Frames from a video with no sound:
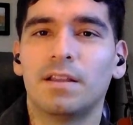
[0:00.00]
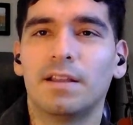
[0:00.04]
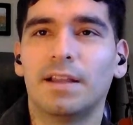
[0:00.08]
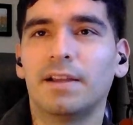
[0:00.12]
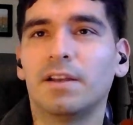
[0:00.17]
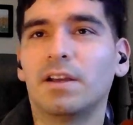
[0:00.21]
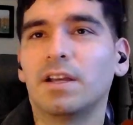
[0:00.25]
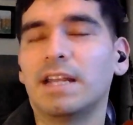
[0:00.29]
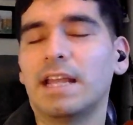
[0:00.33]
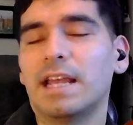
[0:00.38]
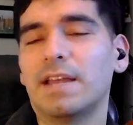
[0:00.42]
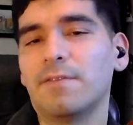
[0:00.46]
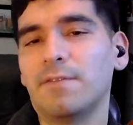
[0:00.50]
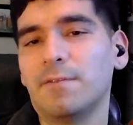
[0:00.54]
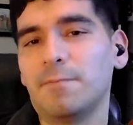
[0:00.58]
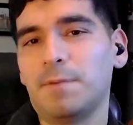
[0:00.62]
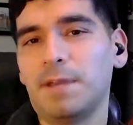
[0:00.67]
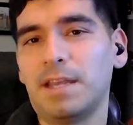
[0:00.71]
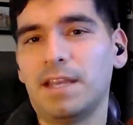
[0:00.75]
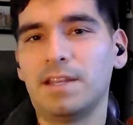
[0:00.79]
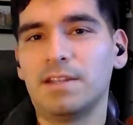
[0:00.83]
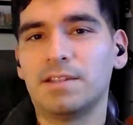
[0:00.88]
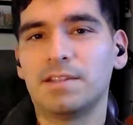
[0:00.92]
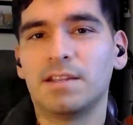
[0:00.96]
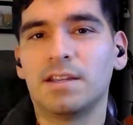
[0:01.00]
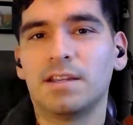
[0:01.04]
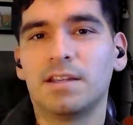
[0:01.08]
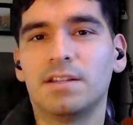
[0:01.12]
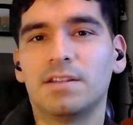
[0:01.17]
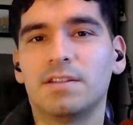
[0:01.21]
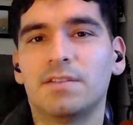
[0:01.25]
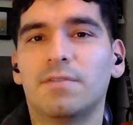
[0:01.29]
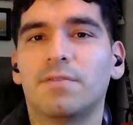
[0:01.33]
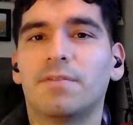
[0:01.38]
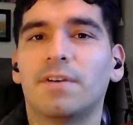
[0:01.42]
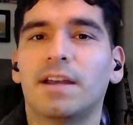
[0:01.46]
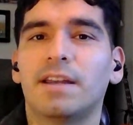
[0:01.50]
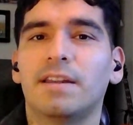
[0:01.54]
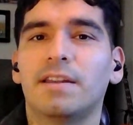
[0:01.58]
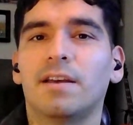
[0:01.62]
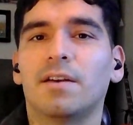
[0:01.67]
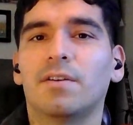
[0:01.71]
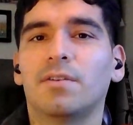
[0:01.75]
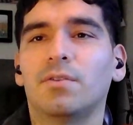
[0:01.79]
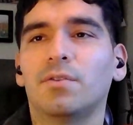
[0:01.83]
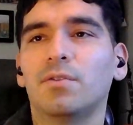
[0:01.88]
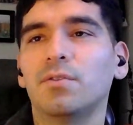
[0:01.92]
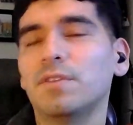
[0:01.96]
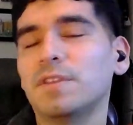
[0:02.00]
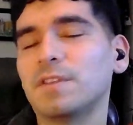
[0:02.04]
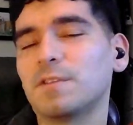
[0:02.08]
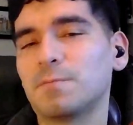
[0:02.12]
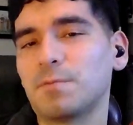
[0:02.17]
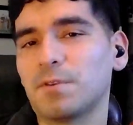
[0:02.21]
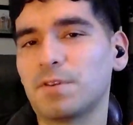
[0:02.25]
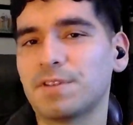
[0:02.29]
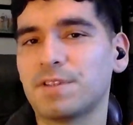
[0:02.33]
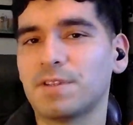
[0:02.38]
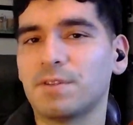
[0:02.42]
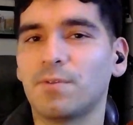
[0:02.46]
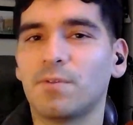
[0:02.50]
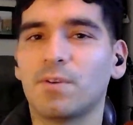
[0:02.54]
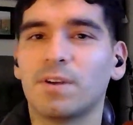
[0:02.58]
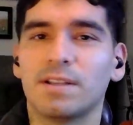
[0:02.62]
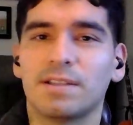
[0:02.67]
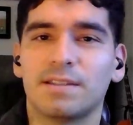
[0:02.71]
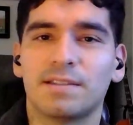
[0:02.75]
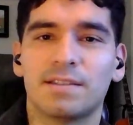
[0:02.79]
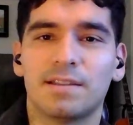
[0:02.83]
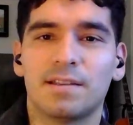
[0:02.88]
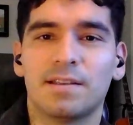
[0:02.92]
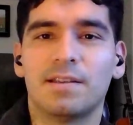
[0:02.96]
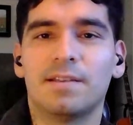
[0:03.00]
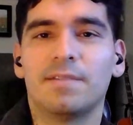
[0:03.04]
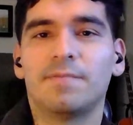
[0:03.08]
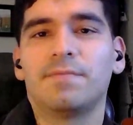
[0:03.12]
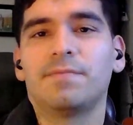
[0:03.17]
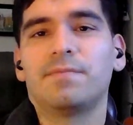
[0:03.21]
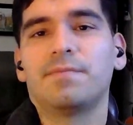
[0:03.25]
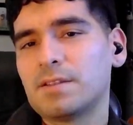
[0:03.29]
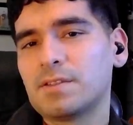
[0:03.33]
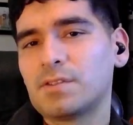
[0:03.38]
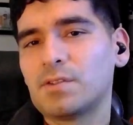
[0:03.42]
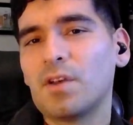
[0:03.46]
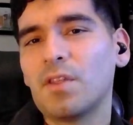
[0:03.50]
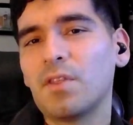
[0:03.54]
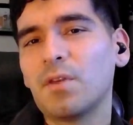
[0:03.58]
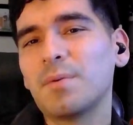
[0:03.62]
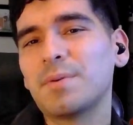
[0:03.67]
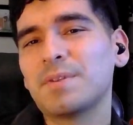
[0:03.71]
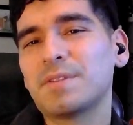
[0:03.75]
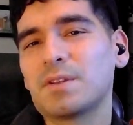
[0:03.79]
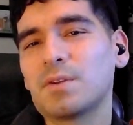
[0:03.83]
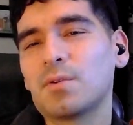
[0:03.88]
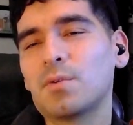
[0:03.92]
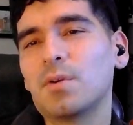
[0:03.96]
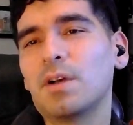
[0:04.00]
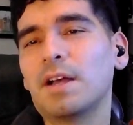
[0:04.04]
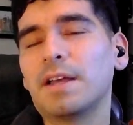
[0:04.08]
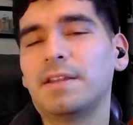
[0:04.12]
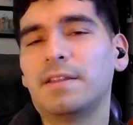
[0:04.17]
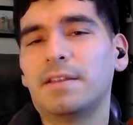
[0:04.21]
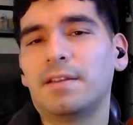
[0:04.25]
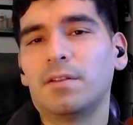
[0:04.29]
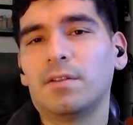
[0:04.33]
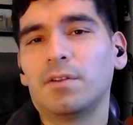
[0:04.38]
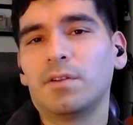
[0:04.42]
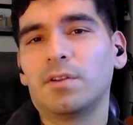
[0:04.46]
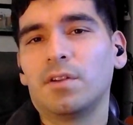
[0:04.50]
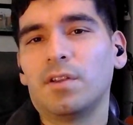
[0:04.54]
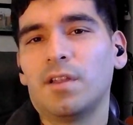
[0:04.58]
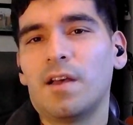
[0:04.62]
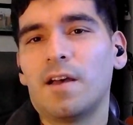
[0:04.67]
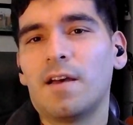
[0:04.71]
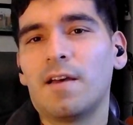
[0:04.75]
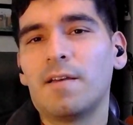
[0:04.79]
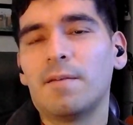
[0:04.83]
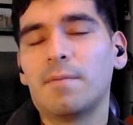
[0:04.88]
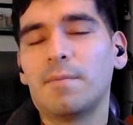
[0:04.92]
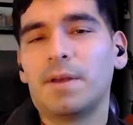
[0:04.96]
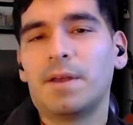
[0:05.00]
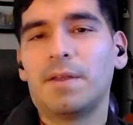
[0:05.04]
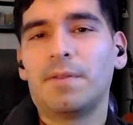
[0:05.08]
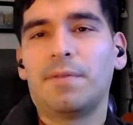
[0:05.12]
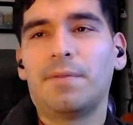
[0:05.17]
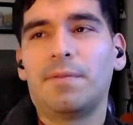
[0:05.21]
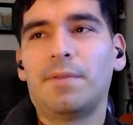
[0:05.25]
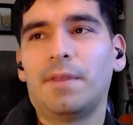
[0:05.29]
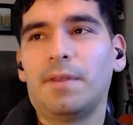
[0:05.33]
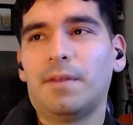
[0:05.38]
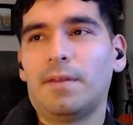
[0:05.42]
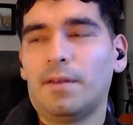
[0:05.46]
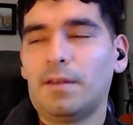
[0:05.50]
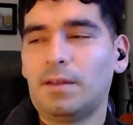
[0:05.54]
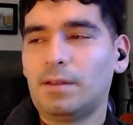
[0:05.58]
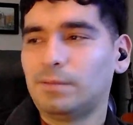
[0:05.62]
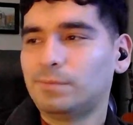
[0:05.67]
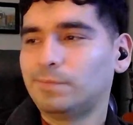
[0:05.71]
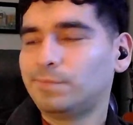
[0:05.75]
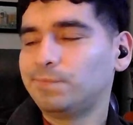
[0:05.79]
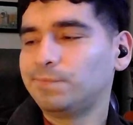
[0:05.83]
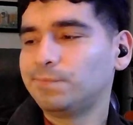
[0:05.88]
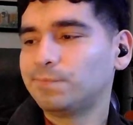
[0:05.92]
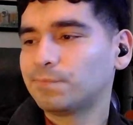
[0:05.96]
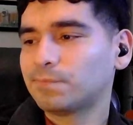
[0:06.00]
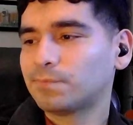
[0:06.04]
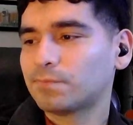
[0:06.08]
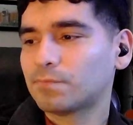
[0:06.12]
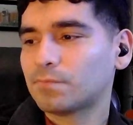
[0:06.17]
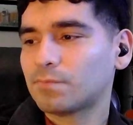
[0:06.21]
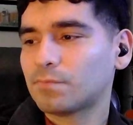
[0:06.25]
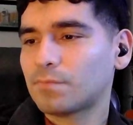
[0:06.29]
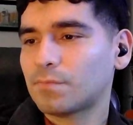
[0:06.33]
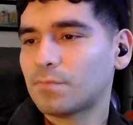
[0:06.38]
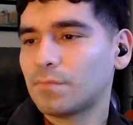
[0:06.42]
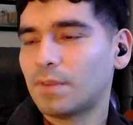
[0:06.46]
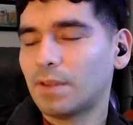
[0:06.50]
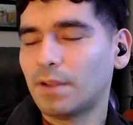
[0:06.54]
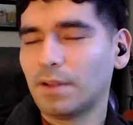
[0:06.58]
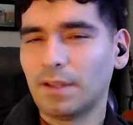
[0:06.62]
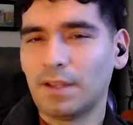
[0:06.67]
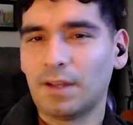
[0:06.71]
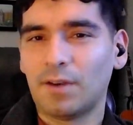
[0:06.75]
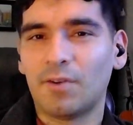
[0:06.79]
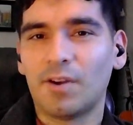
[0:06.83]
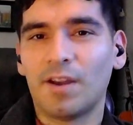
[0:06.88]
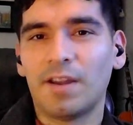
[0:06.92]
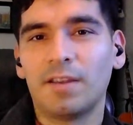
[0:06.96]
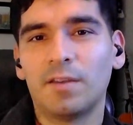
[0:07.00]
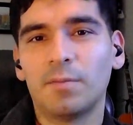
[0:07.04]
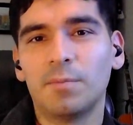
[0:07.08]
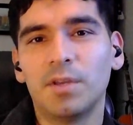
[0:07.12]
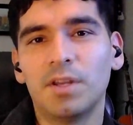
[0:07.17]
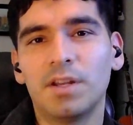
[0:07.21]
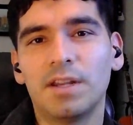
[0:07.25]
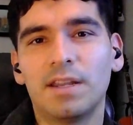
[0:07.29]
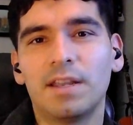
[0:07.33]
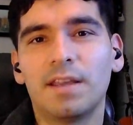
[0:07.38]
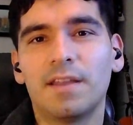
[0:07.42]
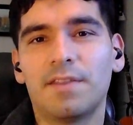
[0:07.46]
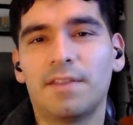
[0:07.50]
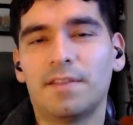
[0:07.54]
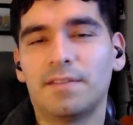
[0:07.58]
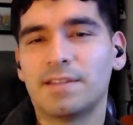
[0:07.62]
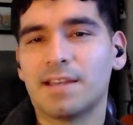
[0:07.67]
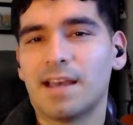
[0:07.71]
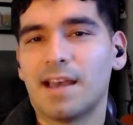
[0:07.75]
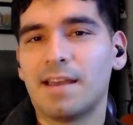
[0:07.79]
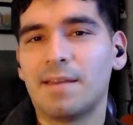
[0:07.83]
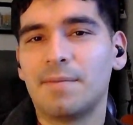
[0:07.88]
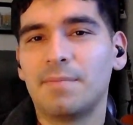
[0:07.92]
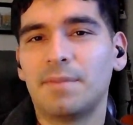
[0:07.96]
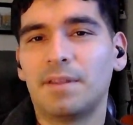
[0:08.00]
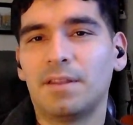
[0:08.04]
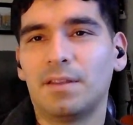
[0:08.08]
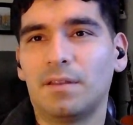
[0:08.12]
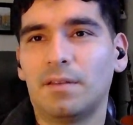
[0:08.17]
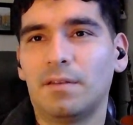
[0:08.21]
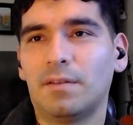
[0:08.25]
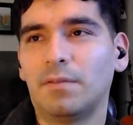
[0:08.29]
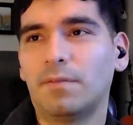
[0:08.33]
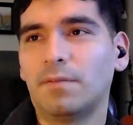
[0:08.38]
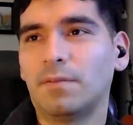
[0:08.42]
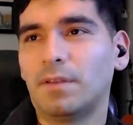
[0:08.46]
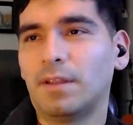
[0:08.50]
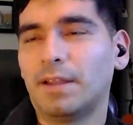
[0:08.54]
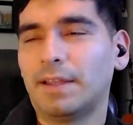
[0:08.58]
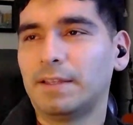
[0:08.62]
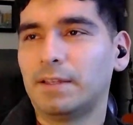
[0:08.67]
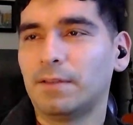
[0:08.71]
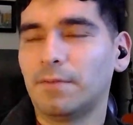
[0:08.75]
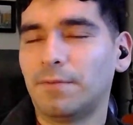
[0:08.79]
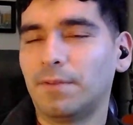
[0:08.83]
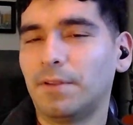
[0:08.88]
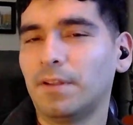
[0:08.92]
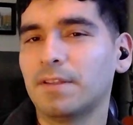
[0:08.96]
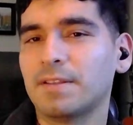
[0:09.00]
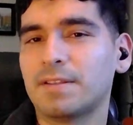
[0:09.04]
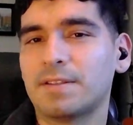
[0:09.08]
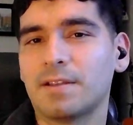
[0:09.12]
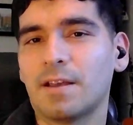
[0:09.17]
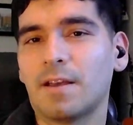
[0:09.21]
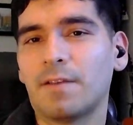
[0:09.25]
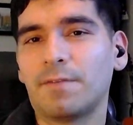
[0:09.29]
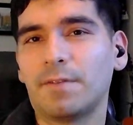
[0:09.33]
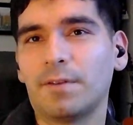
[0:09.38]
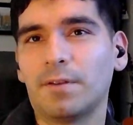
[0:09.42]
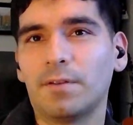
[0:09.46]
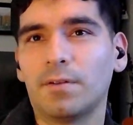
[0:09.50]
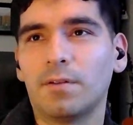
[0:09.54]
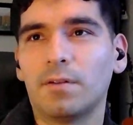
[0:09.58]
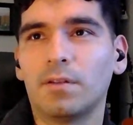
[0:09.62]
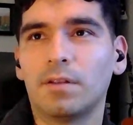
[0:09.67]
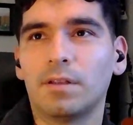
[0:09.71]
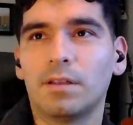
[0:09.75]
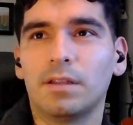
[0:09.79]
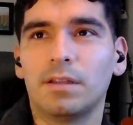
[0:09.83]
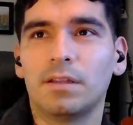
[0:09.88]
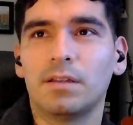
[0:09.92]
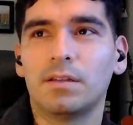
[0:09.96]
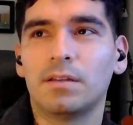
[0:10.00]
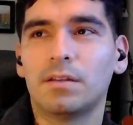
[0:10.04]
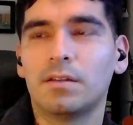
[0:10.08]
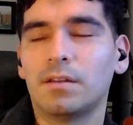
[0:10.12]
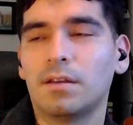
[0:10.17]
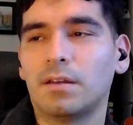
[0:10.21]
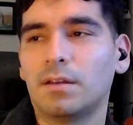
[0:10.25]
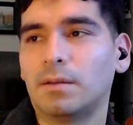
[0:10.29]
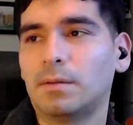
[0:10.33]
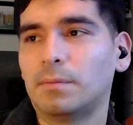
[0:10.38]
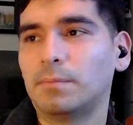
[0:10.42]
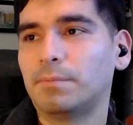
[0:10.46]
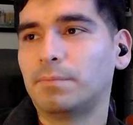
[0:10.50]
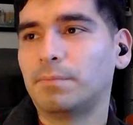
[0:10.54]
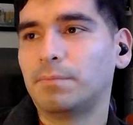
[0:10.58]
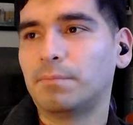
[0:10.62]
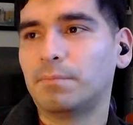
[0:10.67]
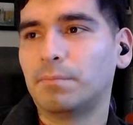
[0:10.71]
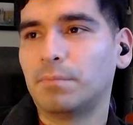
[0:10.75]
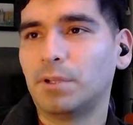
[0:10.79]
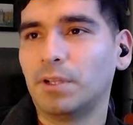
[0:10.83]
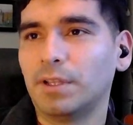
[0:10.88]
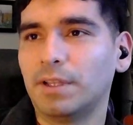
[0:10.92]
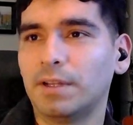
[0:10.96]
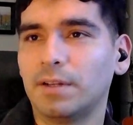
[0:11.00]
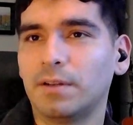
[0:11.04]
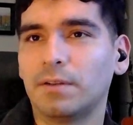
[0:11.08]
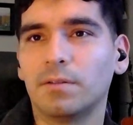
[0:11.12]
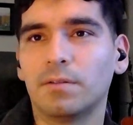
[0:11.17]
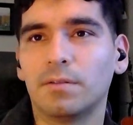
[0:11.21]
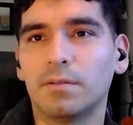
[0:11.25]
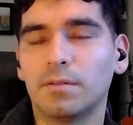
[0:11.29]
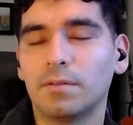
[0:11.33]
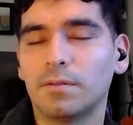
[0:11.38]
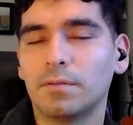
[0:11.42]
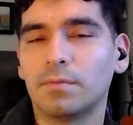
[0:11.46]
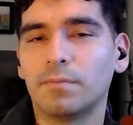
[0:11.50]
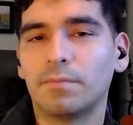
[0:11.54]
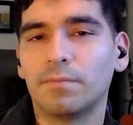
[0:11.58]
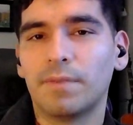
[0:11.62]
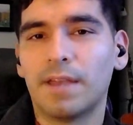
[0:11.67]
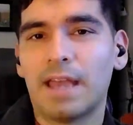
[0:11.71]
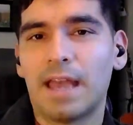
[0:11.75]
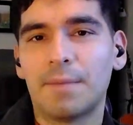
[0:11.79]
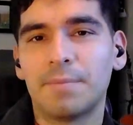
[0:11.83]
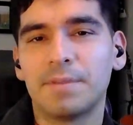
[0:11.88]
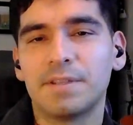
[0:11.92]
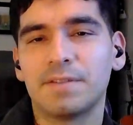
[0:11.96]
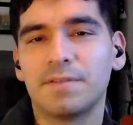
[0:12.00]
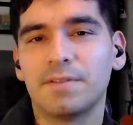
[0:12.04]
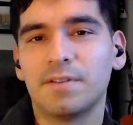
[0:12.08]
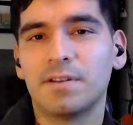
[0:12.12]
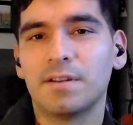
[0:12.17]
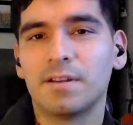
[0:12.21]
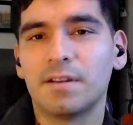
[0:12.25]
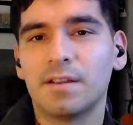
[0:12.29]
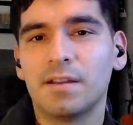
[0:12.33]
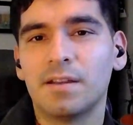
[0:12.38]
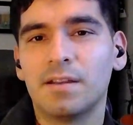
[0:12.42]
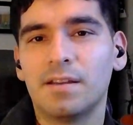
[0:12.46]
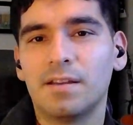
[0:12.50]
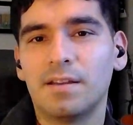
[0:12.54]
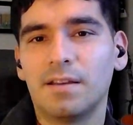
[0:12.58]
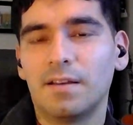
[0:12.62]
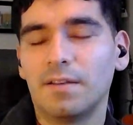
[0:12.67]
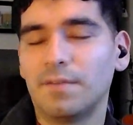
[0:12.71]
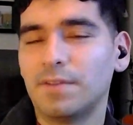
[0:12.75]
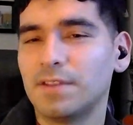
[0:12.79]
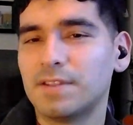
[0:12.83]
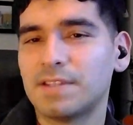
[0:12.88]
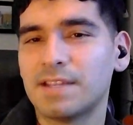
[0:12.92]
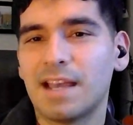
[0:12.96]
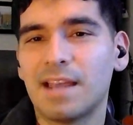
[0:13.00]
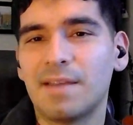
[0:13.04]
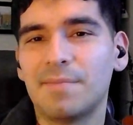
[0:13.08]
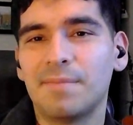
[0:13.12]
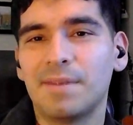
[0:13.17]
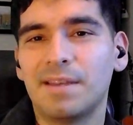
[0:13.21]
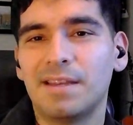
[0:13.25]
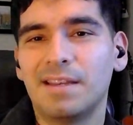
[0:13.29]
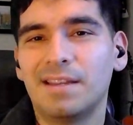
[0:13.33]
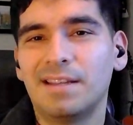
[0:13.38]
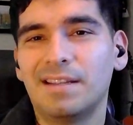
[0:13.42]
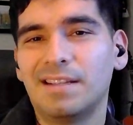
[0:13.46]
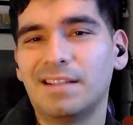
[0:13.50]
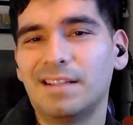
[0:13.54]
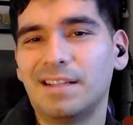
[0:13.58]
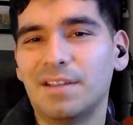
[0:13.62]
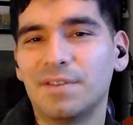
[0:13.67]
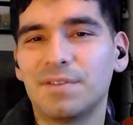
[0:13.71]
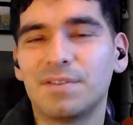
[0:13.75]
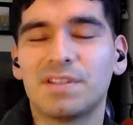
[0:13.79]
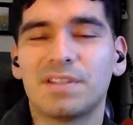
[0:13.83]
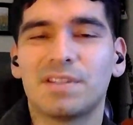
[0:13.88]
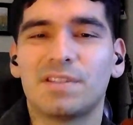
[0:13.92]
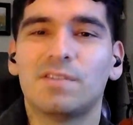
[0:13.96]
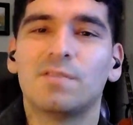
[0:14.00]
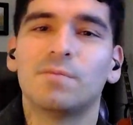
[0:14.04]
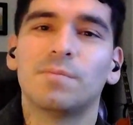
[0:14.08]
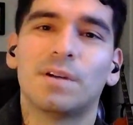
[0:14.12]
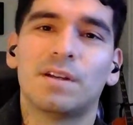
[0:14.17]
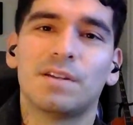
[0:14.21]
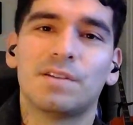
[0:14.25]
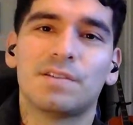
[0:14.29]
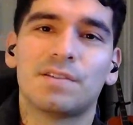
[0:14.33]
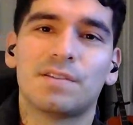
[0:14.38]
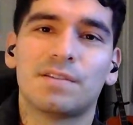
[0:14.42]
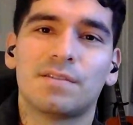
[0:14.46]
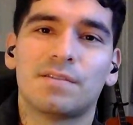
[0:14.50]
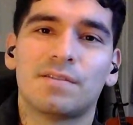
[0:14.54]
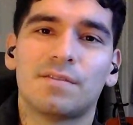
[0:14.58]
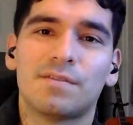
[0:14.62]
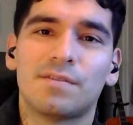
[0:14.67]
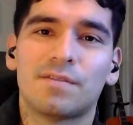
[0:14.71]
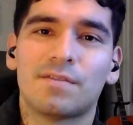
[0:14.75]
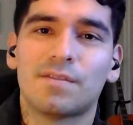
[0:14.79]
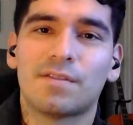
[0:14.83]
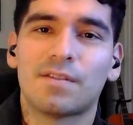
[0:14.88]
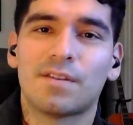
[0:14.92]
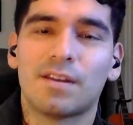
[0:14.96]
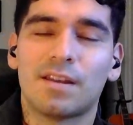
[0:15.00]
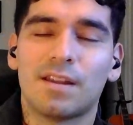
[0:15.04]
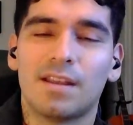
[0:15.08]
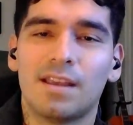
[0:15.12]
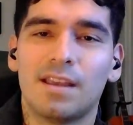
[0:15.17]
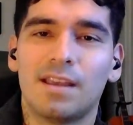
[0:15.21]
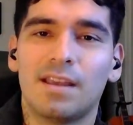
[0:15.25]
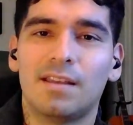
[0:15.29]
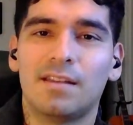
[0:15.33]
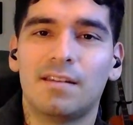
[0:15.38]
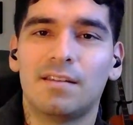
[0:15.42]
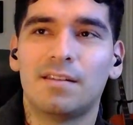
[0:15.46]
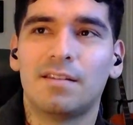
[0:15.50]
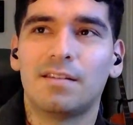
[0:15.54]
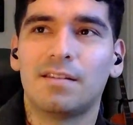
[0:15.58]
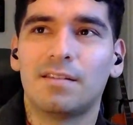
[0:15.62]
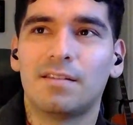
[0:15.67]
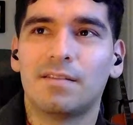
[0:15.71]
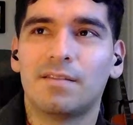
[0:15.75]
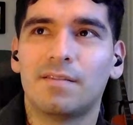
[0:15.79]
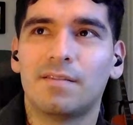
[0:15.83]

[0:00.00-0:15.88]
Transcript: like on every page, to find out who this person was. So although it was cool, I did learn a lot about the literary community at the time and the philosophical and political atmosphere of the time. It was just too much. And